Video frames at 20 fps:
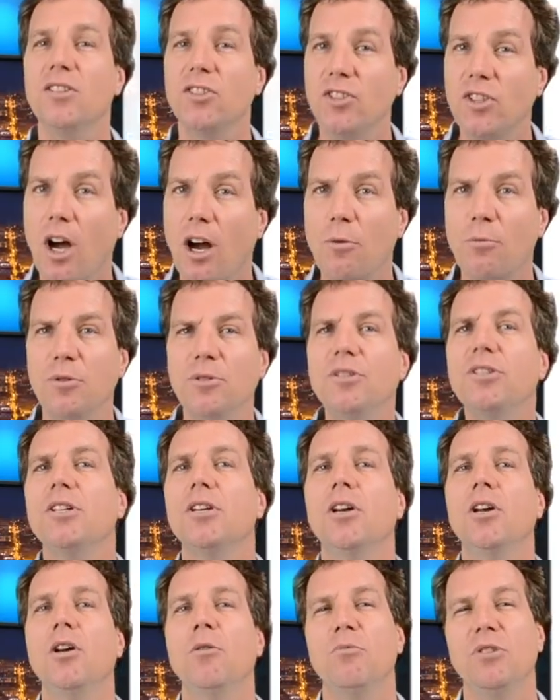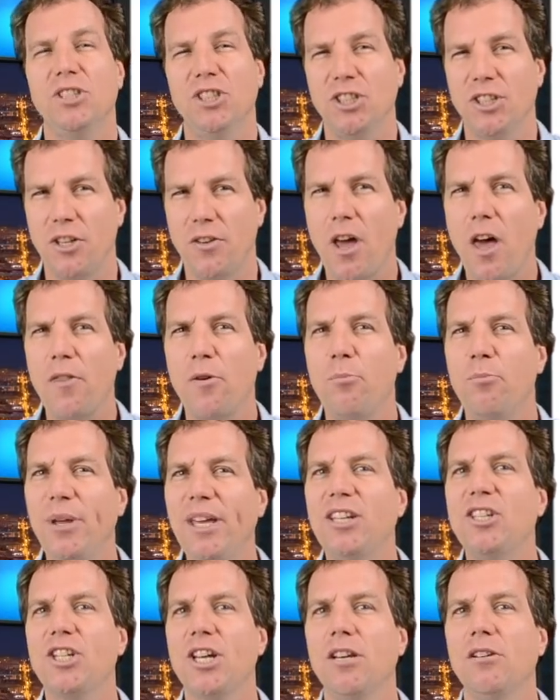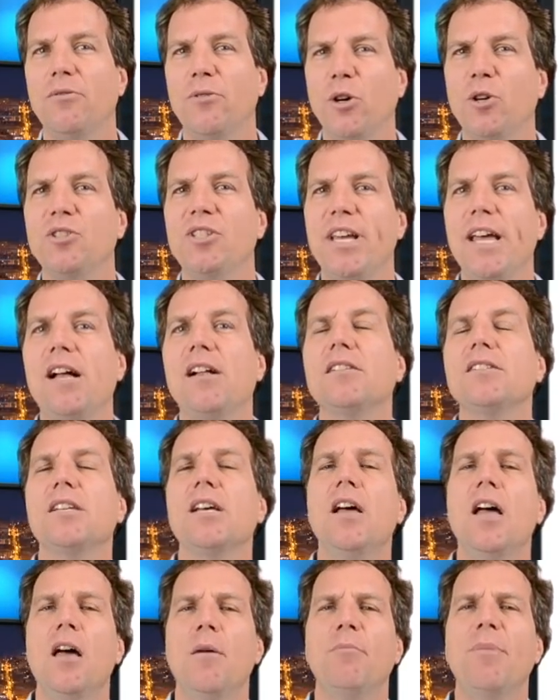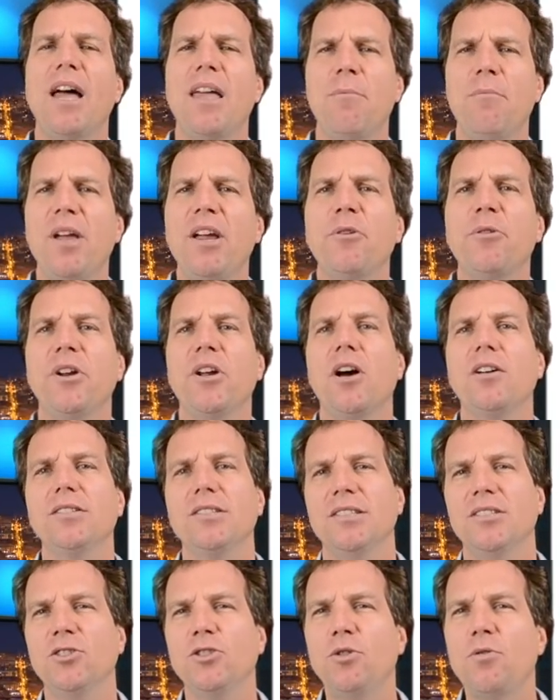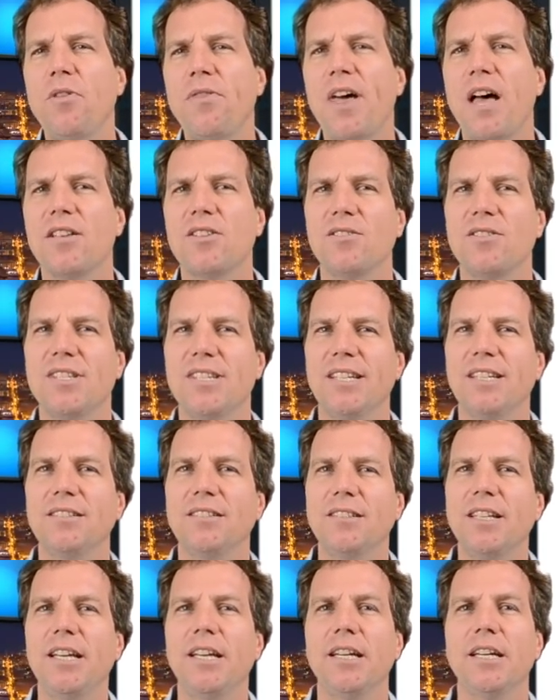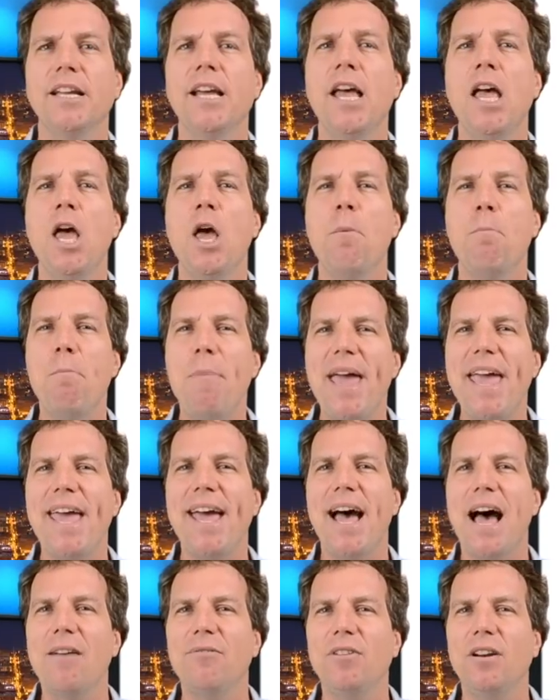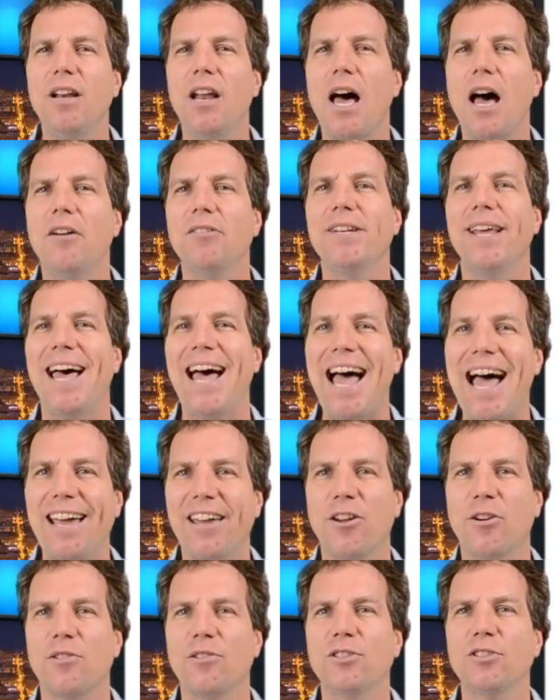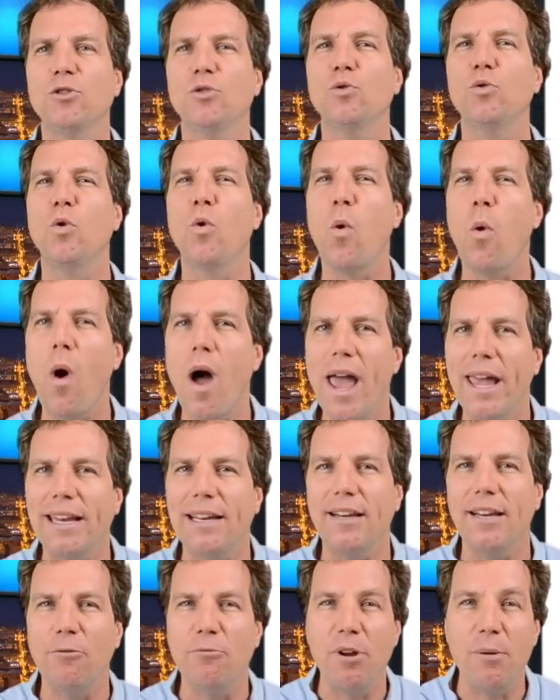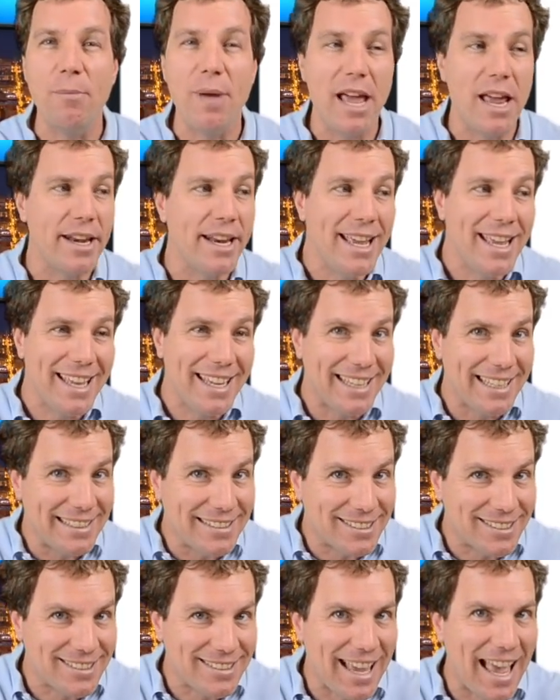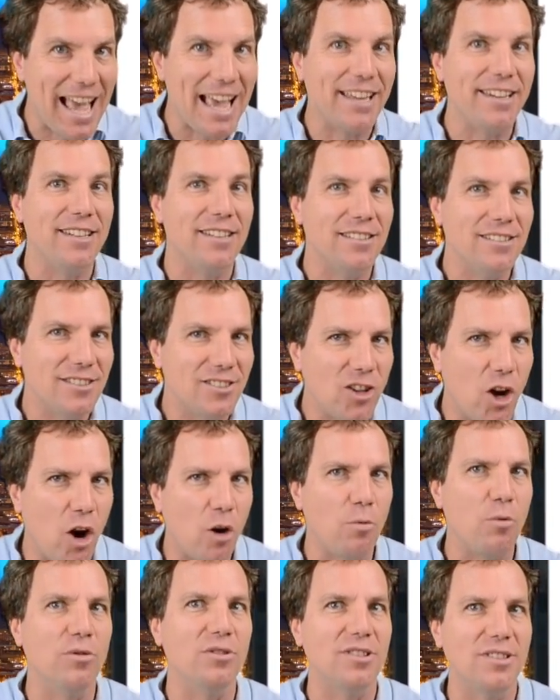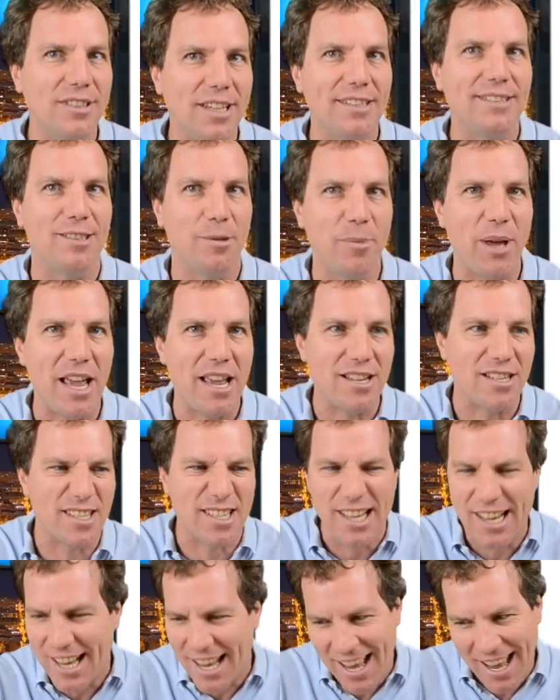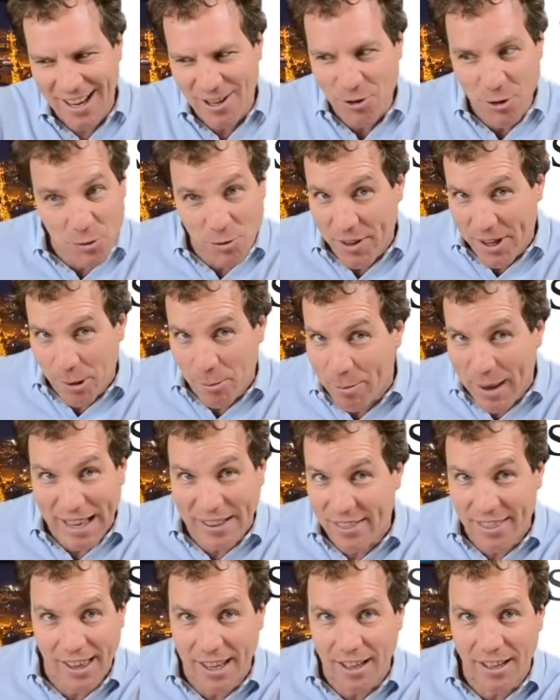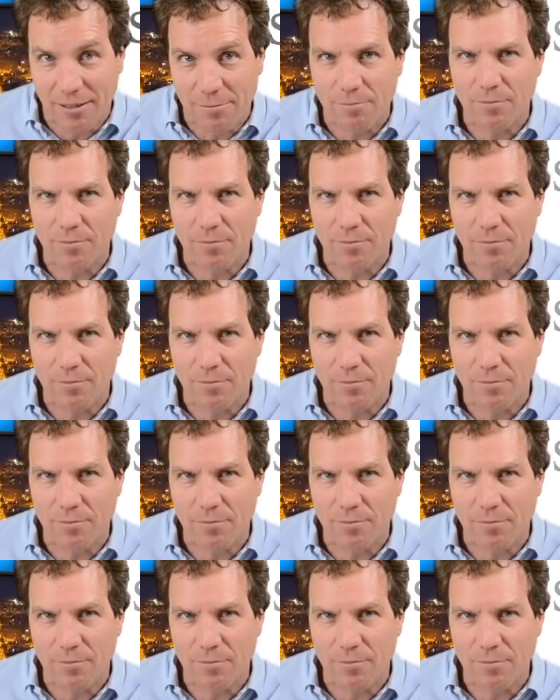Starwood, which is another big chain of hotels, by Marriott in 2016 may have allowed hackers to quietly remain inside Starwood's database and do their bad thing.